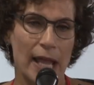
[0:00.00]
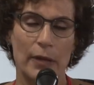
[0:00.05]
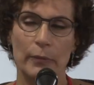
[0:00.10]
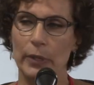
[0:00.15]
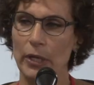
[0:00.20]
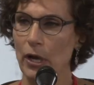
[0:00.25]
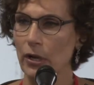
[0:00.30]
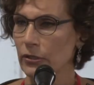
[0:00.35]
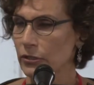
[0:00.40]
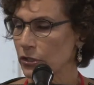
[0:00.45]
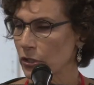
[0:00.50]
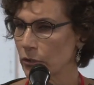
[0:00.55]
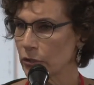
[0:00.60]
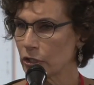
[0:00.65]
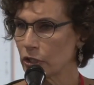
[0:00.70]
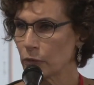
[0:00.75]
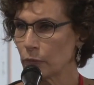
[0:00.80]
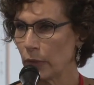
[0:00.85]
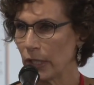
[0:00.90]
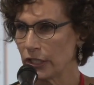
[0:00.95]
We also
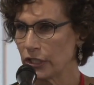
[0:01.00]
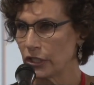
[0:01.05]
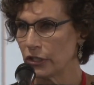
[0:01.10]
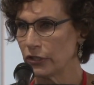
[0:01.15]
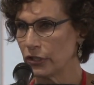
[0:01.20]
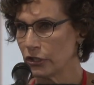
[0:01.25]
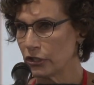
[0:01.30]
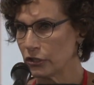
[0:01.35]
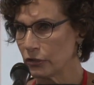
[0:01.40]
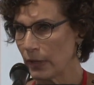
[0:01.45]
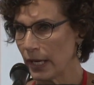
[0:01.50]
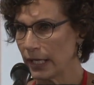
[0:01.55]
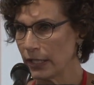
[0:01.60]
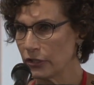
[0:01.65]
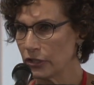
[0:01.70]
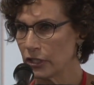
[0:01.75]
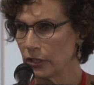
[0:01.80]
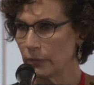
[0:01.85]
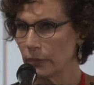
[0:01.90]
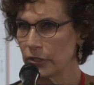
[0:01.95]
switched the
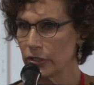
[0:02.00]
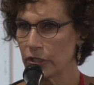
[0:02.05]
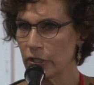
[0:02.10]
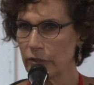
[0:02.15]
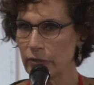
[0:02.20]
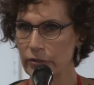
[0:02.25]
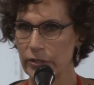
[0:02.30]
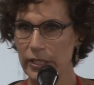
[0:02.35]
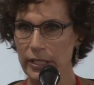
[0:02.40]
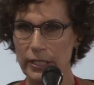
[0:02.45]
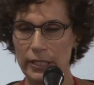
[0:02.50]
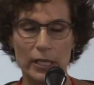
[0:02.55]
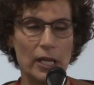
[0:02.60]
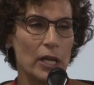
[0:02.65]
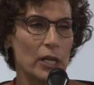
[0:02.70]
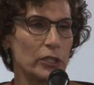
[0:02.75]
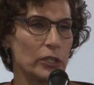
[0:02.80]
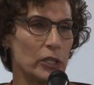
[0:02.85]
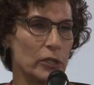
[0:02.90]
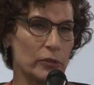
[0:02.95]
strain she was using,
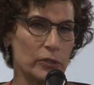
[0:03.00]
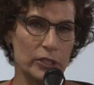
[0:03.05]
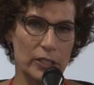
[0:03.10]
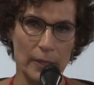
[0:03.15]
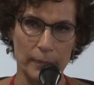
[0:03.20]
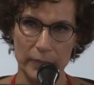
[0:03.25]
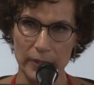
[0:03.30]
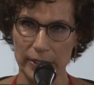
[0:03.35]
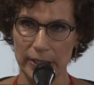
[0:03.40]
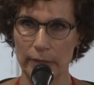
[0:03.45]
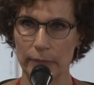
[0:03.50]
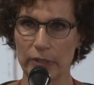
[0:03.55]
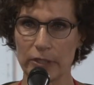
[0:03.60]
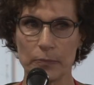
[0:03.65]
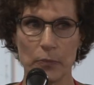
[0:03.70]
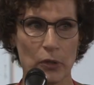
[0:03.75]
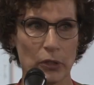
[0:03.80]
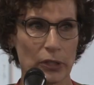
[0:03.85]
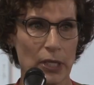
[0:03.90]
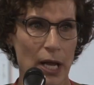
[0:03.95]
used something that was
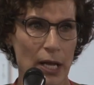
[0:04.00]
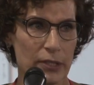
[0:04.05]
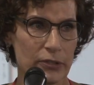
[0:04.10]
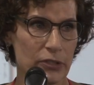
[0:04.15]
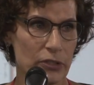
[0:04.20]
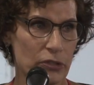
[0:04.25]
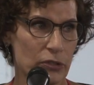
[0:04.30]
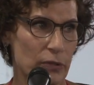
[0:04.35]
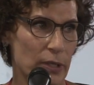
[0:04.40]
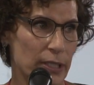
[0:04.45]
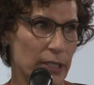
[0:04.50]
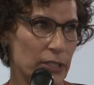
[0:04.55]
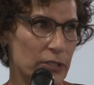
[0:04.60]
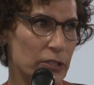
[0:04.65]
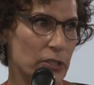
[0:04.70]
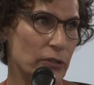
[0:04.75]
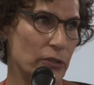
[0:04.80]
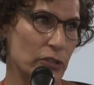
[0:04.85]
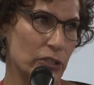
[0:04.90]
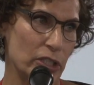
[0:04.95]
more concentrated
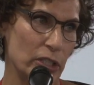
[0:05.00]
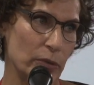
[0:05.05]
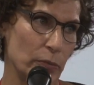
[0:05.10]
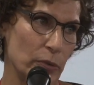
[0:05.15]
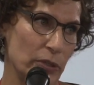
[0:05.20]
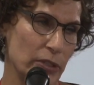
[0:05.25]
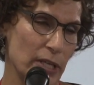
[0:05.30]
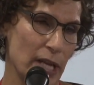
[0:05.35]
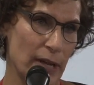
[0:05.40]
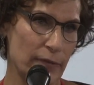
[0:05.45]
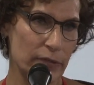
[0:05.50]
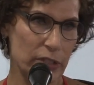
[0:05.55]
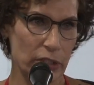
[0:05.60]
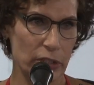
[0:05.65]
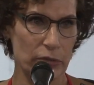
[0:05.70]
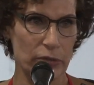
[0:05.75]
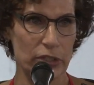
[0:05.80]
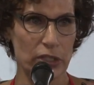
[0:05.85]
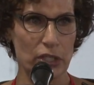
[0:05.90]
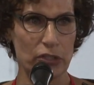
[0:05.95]
so that she wouldn't have to
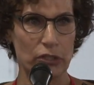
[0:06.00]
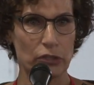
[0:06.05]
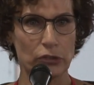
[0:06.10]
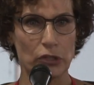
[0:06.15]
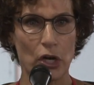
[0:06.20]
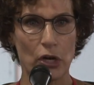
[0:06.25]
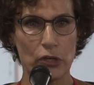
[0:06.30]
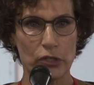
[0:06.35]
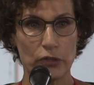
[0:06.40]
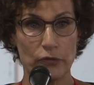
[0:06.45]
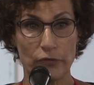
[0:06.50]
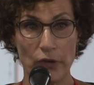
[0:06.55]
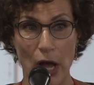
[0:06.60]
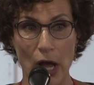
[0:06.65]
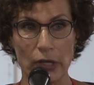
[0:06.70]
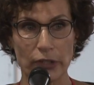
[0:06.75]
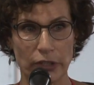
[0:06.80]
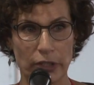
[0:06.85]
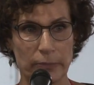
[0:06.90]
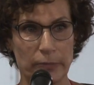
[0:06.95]
use such a large
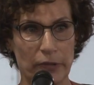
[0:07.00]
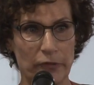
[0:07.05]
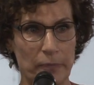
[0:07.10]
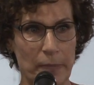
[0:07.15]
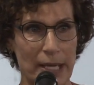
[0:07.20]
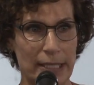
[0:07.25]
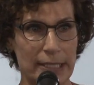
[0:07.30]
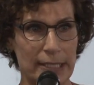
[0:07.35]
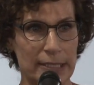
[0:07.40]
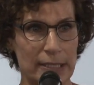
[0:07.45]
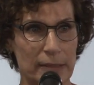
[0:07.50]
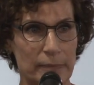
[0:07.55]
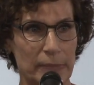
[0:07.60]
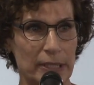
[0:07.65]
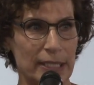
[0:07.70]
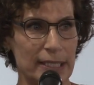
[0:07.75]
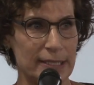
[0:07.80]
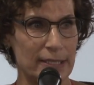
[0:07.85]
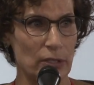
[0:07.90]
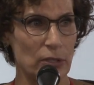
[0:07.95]
volume of medicine,
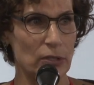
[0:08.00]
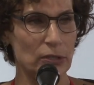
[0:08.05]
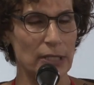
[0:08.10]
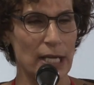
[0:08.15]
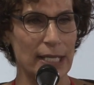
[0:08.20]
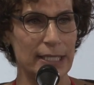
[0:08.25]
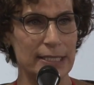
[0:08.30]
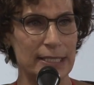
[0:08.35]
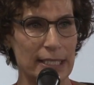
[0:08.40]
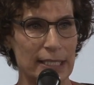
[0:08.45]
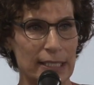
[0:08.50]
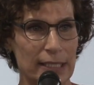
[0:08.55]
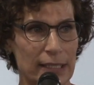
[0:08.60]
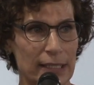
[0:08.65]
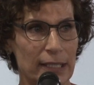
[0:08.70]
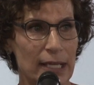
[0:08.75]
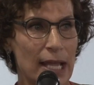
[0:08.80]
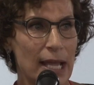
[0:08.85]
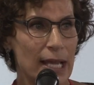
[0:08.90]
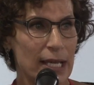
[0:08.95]
because the whole idea
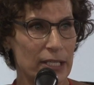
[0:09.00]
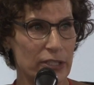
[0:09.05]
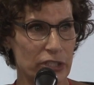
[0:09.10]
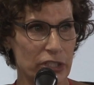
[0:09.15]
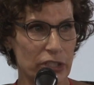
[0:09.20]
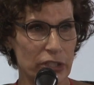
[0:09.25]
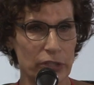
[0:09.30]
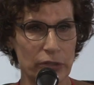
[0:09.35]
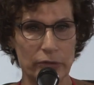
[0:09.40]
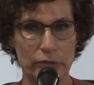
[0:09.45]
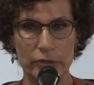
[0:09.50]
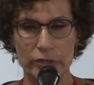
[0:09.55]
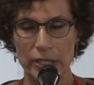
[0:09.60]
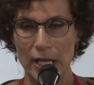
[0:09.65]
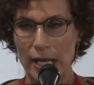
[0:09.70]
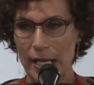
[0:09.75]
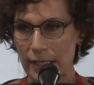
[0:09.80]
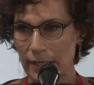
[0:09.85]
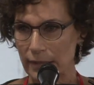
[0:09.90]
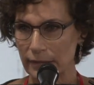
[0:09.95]
is to use
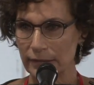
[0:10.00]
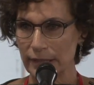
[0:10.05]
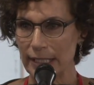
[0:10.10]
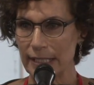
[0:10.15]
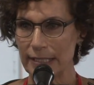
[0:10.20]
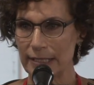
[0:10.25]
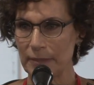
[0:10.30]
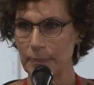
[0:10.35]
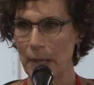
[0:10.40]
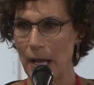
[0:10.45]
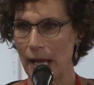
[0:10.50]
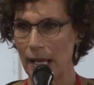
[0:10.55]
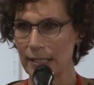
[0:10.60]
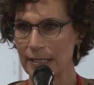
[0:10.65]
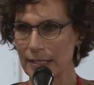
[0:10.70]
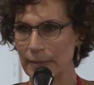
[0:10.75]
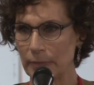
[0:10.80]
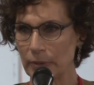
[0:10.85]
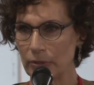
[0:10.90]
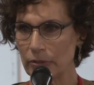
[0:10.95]
the least
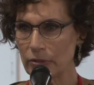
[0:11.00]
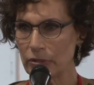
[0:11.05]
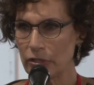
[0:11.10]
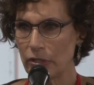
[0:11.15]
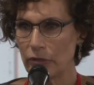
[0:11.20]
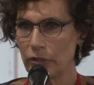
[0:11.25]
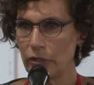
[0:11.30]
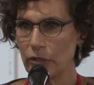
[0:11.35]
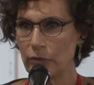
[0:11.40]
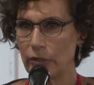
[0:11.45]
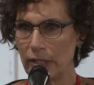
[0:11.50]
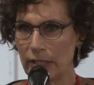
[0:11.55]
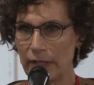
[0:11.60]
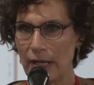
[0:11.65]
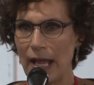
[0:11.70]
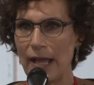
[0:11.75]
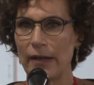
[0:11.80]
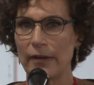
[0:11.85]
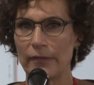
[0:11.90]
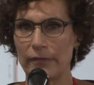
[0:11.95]
possible so that you can
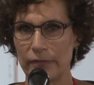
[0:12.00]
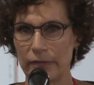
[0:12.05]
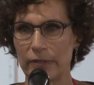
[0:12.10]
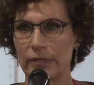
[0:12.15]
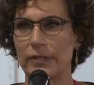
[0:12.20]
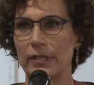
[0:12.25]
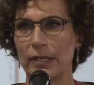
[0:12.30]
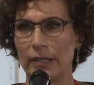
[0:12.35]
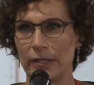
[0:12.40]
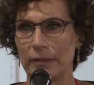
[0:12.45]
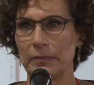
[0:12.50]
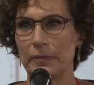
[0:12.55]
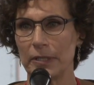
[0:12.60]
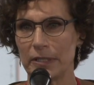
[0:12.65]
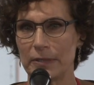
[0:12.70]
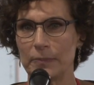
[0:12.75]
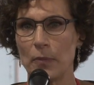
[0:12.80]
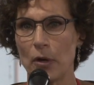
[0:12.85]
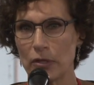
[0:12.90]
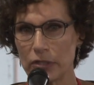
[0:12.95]
have the,
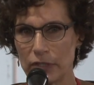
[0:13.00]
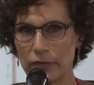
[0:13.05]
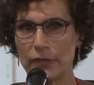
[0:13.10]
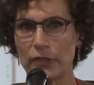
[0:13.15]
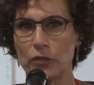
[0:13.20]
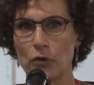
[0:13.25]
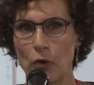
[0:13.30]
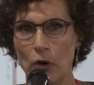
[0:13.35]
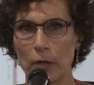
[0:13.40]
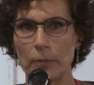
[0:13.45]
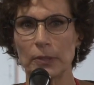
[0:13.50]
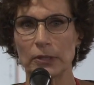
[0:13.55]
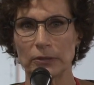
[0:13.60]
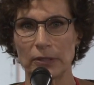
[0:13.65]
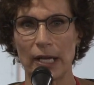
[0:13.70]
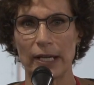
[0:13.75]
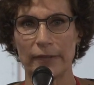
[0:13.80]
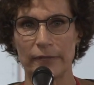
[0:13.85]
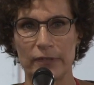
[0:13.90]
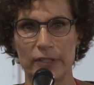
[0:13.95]
as most of a normal
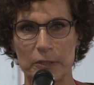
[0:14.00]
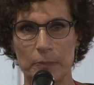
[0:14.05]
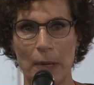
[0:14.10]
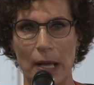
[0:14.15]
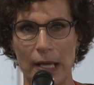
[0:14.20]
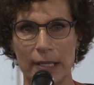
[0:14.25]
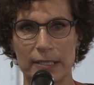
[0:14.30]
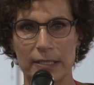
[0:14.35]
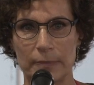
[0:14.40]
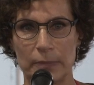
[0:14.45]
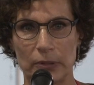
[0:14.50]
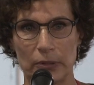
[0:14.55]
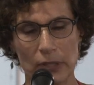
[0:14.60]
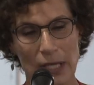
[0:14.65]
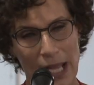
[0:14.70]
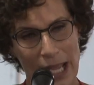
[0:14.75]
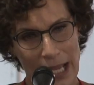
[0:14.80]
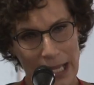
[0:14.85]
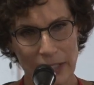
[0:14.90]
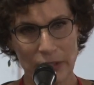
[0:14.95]
life as possible.
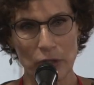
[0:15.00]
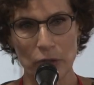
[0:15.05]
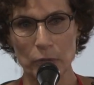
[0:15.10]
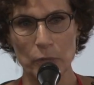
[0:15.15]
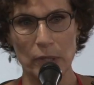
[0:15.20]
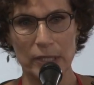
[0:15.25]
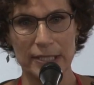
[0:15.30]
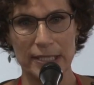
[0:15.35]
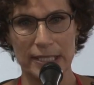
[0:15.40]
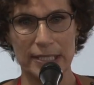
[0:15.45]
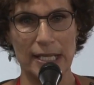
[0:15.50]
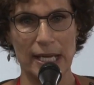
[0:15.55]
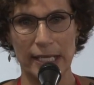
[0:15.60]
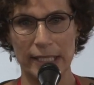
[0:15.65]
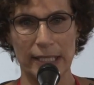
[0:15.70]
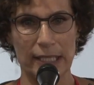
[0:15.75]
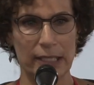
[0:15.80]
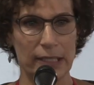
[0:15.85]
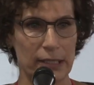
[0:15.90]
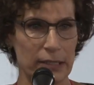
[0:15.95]
And who wants to
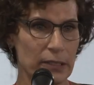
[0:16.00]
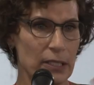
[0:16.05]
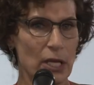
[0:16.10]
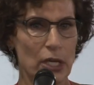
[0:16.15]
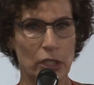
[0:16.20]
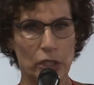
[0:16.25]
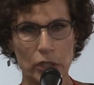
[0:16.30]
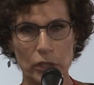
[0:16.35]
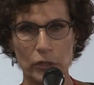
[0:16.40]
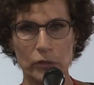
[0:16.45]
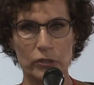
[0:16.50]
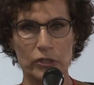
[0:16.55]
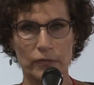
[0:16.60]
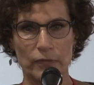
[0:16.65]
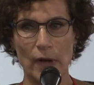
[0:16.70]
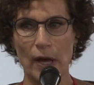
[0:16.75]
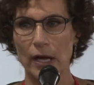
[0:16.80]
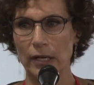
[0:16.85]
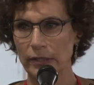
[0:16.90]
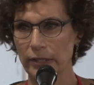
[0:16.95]
take in huge
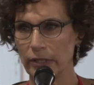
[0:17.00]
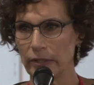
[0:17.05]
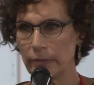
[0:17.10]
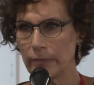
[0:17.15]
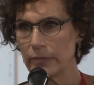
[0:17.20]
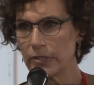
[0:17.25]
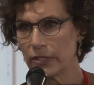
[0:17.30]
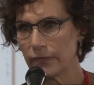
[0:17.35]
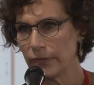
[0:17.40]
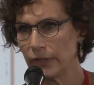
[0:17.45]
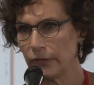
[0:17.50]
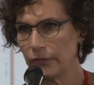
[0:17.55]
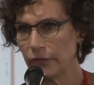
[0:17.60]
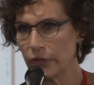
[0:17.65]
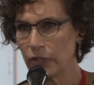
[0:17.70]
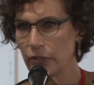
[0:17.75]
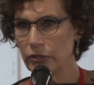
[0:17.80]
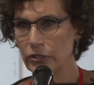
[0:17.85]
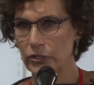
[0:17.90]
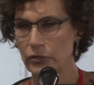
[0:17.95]
volumes of
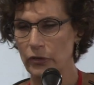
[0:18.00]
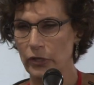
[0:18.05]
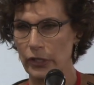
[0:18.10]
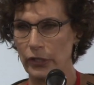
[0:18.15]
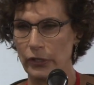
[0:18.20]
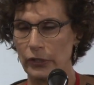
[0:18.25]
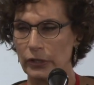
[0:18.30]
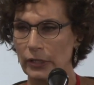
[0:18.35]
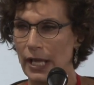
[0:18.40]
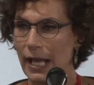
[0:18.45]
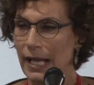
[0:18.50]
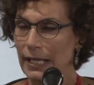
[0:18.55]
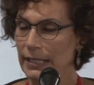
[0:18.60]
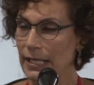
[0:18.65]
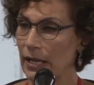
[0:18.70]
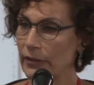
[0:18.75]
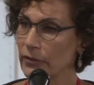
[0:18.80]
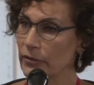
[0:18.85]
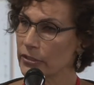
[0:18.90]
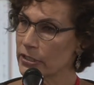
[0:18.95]
infused oils?
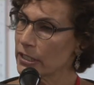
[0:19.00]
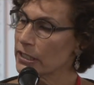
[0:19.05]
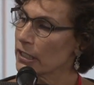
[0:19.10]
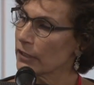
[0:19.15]
Now, there's a